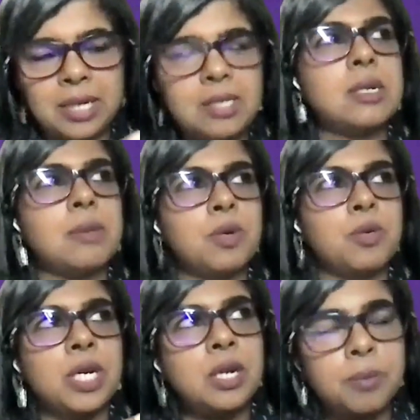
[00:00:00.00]
That is number
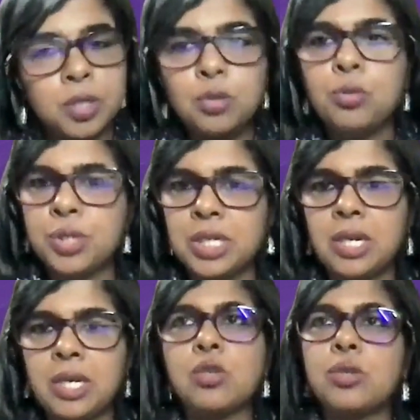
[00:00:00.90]
one. Number two,
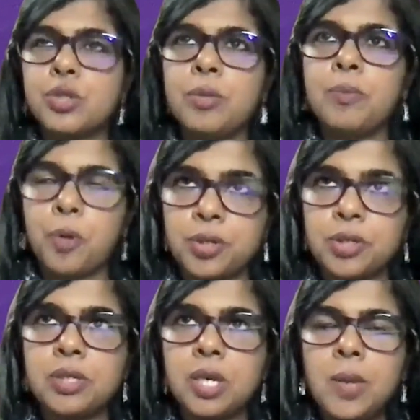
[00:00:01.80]
Tina, it's also
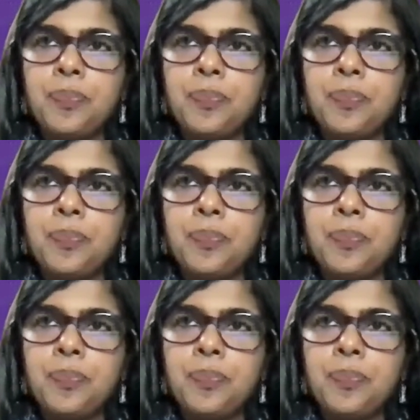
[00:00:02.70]
important.